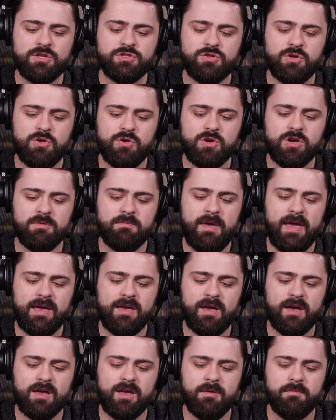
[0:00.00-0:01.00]
so you can
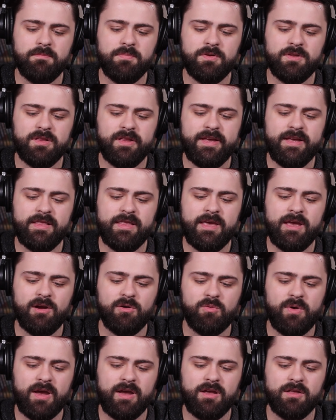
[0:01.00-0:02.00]
make a completely
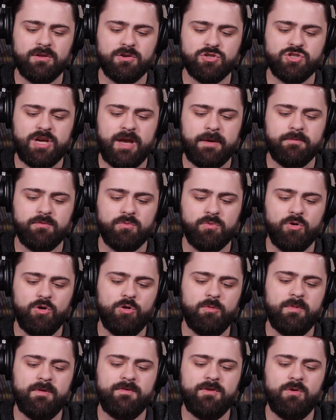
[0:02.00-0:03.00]
irregular shaped
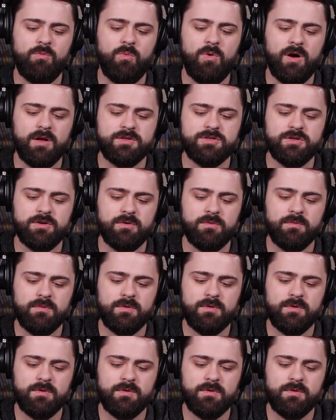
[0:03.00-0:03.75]
room if you want to.